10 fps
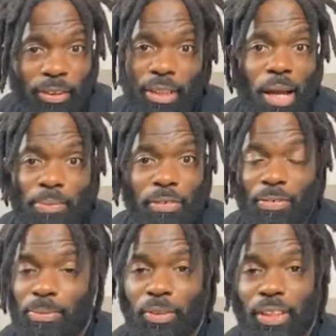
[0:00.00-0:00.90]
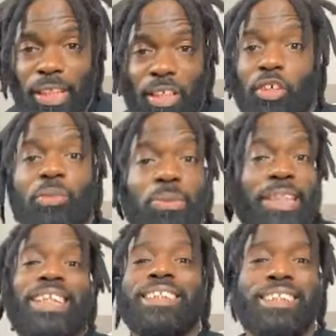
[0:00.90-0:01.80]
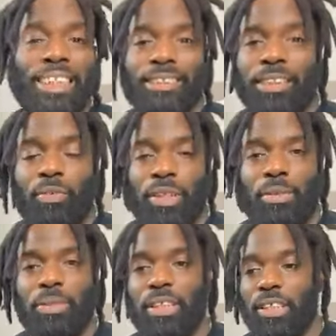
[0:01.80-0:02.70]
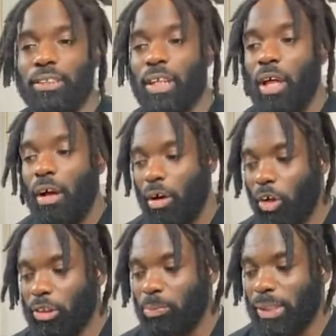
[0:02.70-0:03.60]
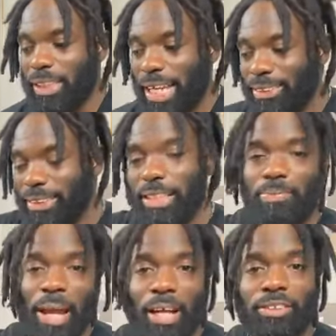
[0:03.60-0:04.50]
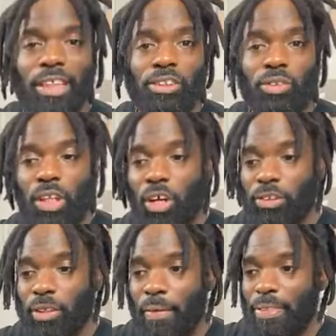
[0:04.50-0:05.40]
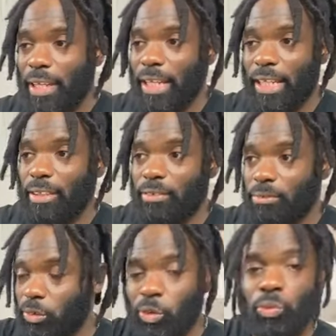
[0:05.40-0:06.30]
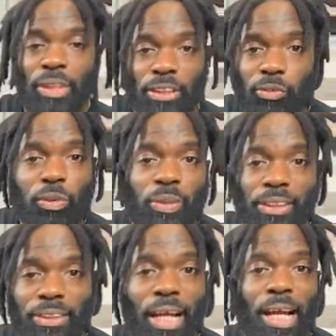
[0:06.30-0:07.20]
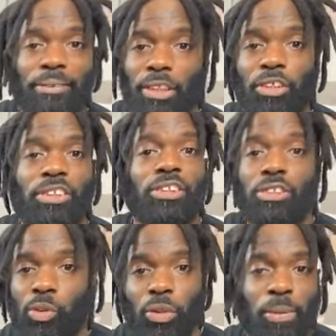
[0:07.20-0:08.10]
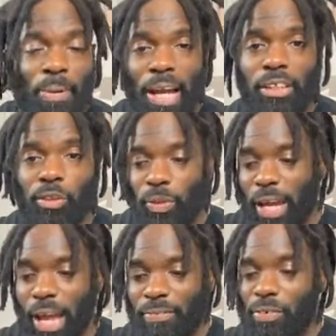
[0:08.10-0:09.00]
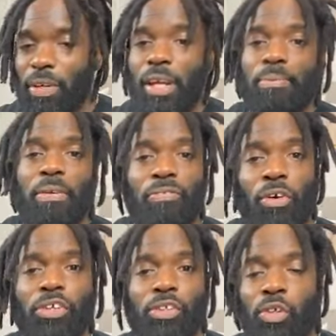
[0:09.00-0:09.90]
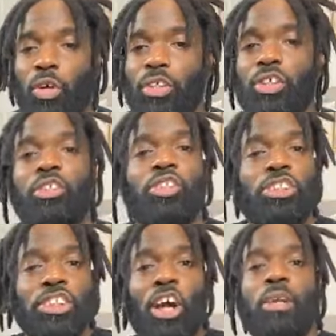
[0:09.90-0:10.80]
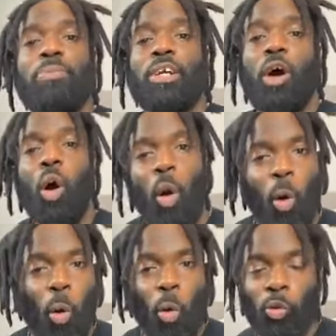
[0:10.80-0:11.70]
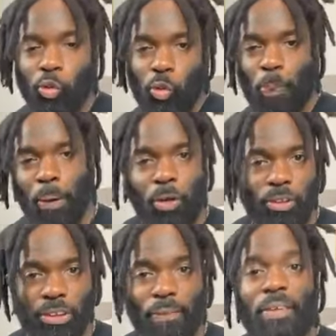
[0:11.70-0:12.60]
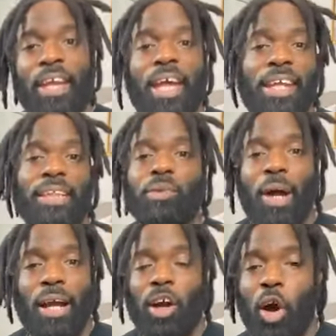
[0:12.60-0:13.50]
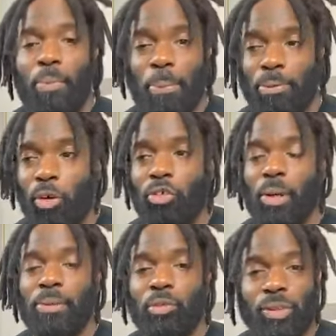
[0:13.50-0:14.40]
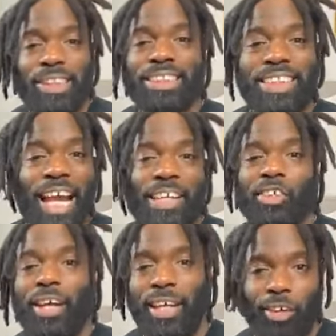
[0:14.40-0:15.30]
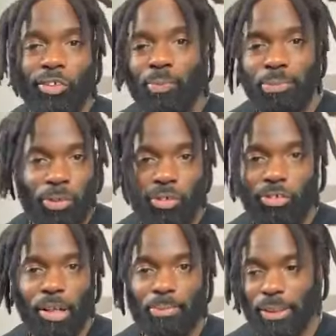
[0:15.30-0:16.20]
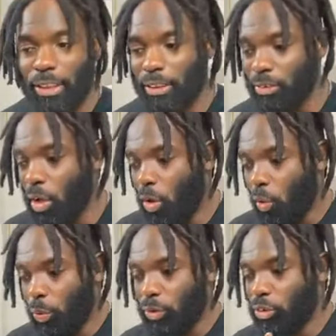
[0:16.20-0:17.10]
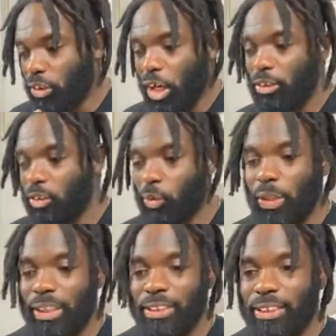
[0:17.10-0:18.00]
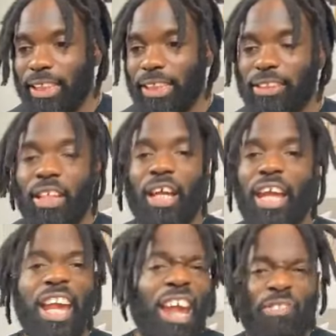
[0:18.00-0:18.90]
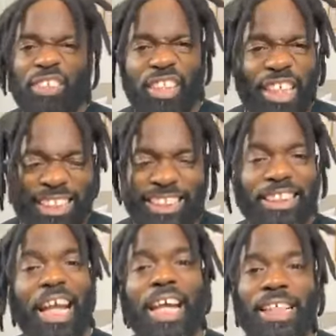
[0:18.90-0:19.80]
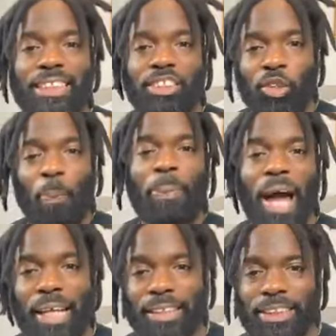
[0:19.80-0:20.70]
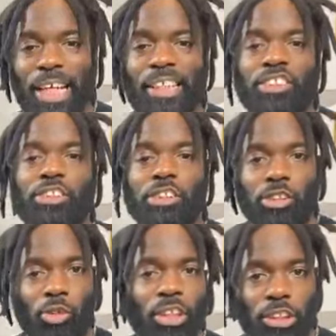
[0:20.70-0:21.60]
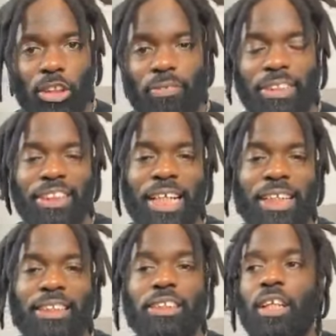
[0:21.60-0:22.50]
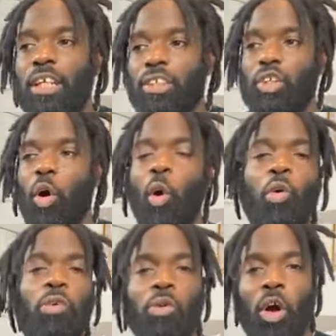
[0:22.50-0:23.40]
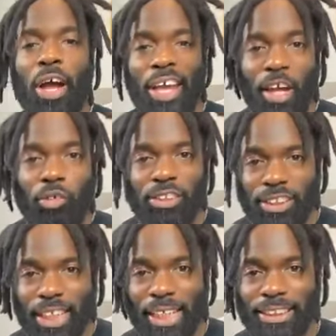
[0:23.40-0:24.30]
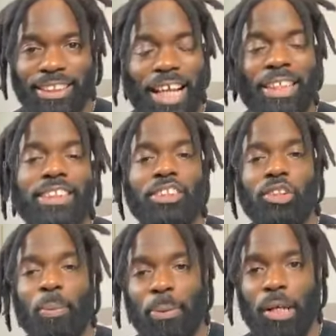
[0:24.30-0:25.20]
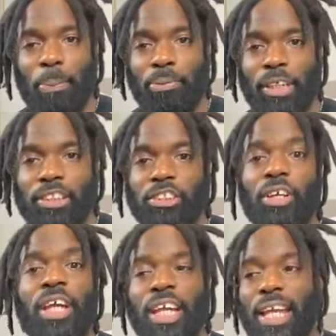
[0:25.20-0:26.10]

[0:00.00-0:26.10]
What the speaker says: What's stopping you from doing it again? Or be consistent with it, because ultimately that 10 pounds that you lost in 2 weeks, 3 weeks time turns into 20 pounds or what have you. Before you know it, you're starting to be a whole new person. And that's why I call my program the Redesign Your Health Program, because when you start doing these things, everything changes. Your body changes. The structure of it changes. Your overall health changes, not just your blood pressure.